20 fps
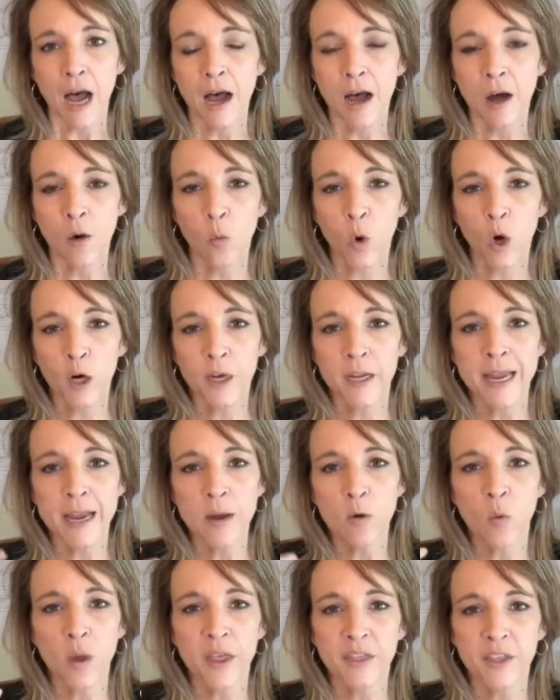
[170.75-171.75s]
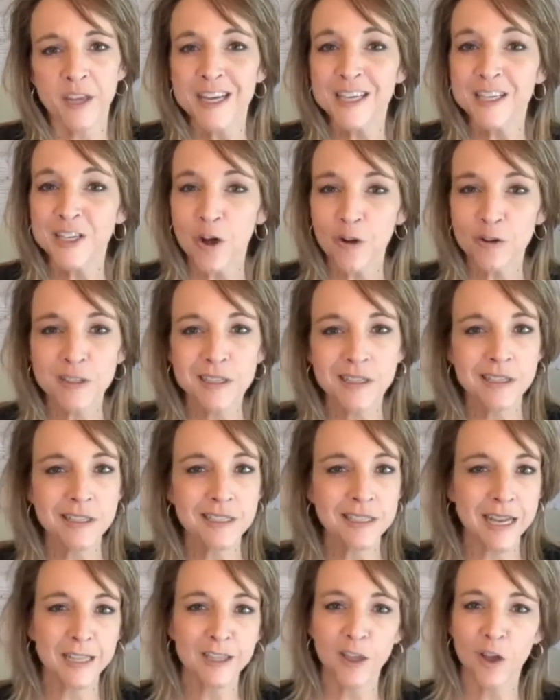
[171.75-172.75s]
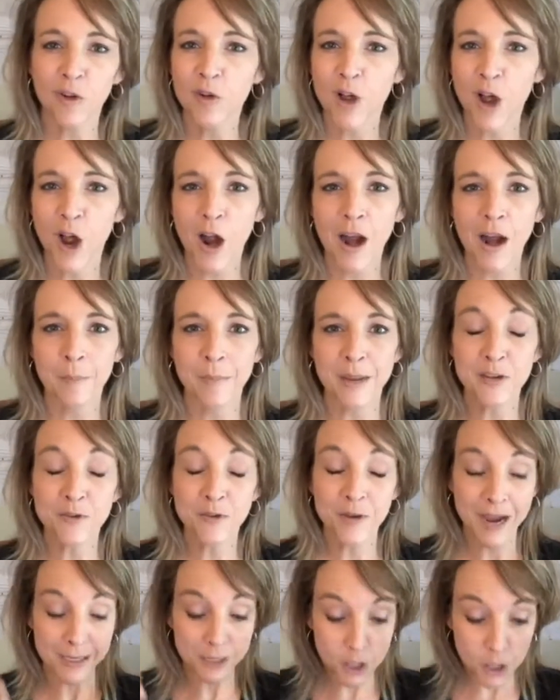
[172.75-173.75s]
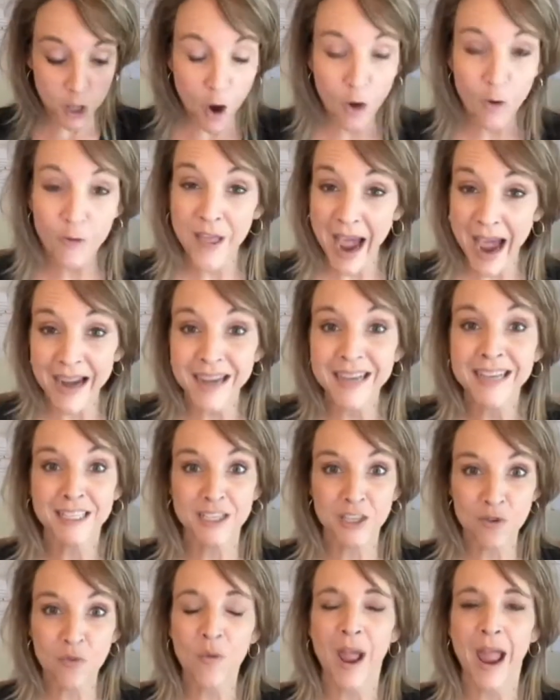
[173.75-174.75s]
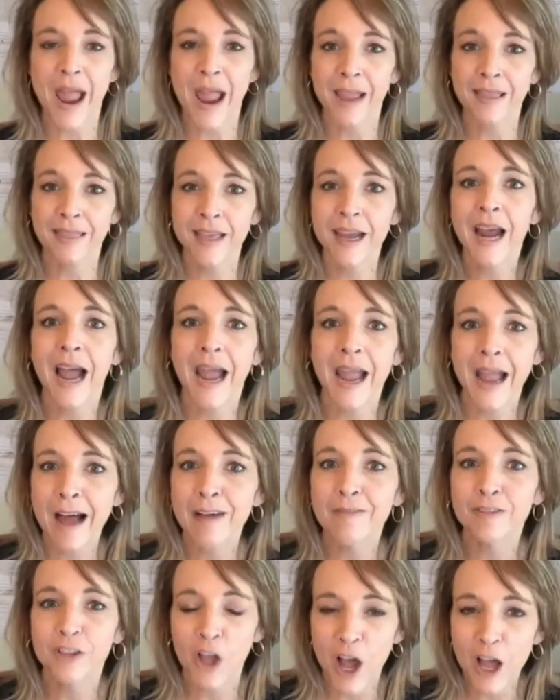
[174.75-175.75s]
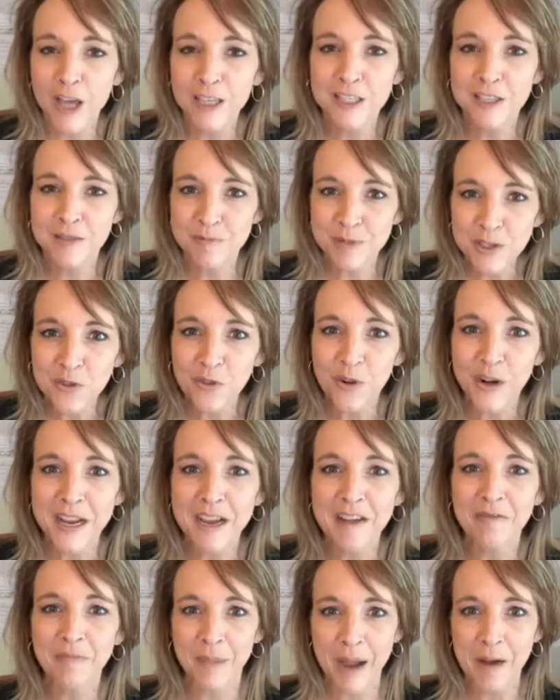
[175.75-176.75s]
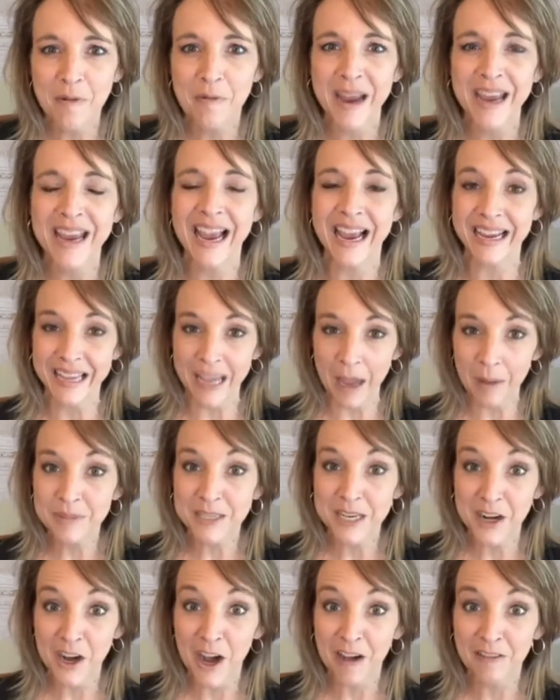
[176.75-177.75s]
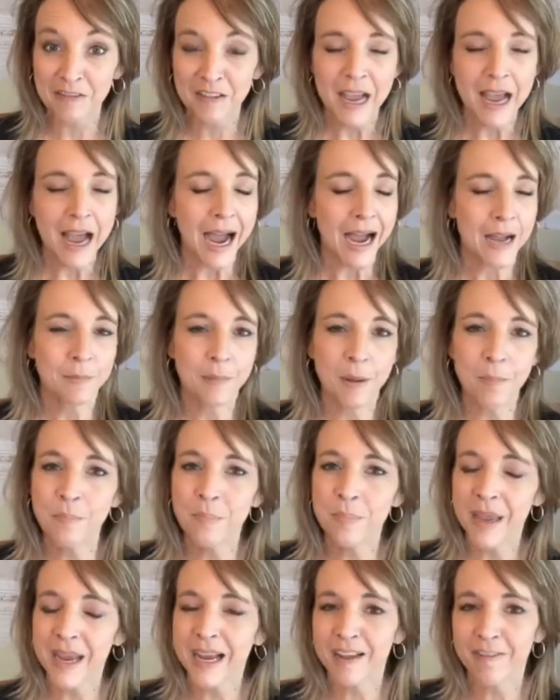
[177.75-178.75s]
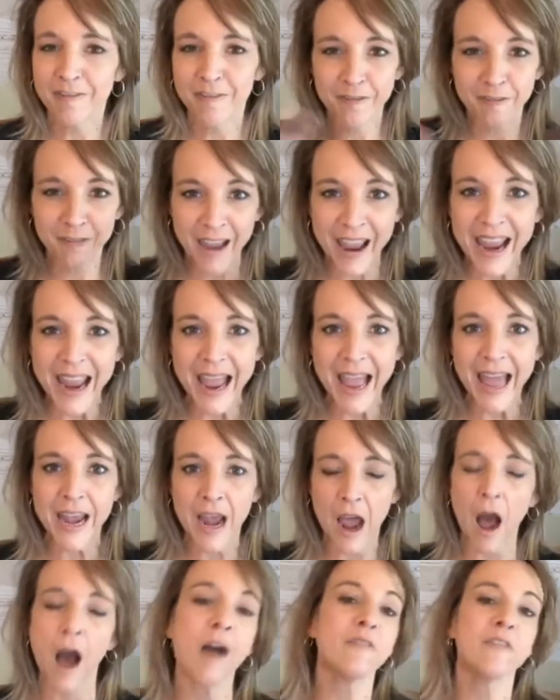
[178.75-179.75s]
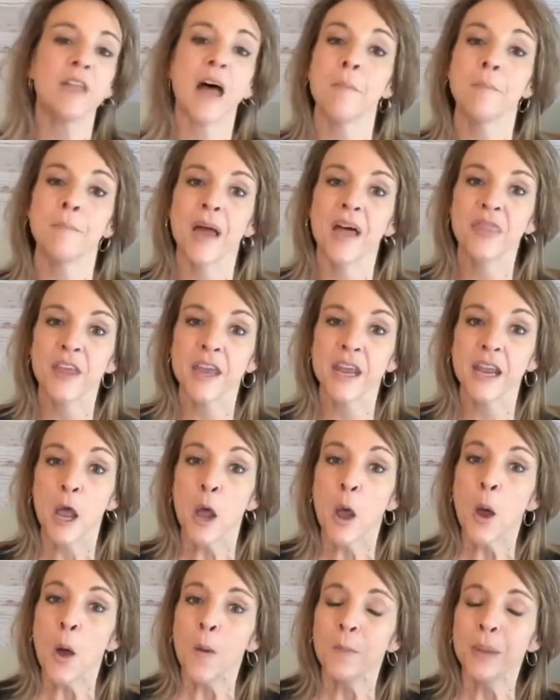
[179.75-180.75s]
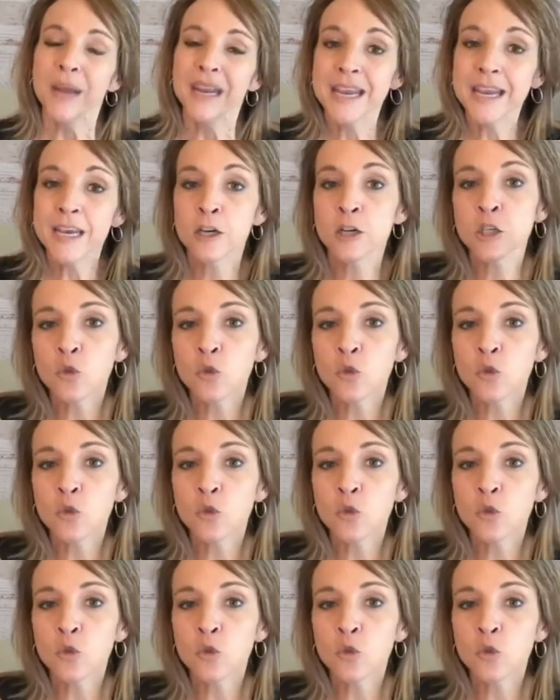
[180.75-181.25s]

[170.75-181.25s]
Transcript: working with ketosis and low carb. And you guys know that is the way that I have lost the majority of my weight and kept it off. I'm a big fan of that method. But here's